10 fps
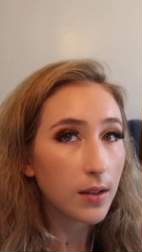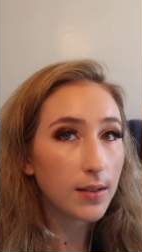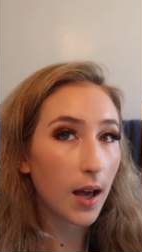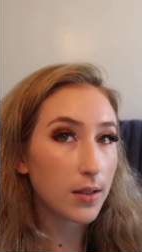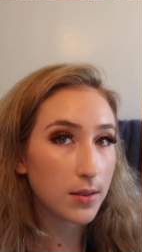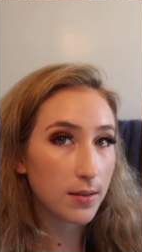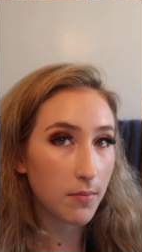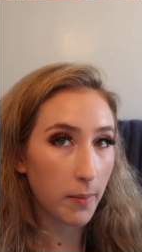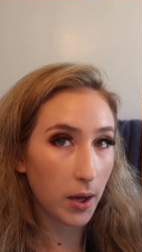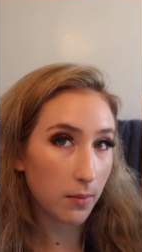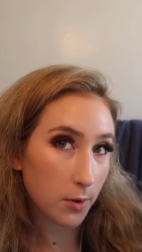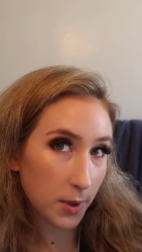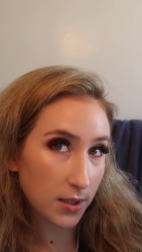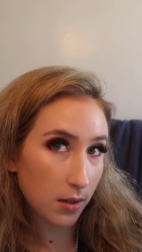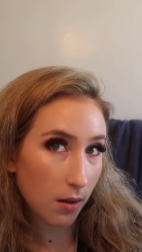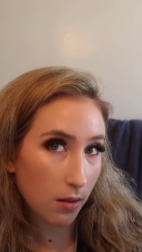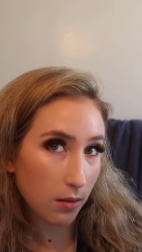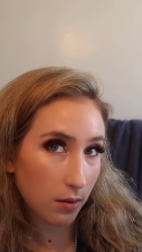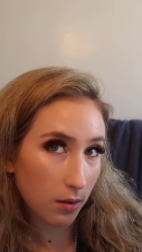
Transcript: Yeah, I just did my makeup, no big deal.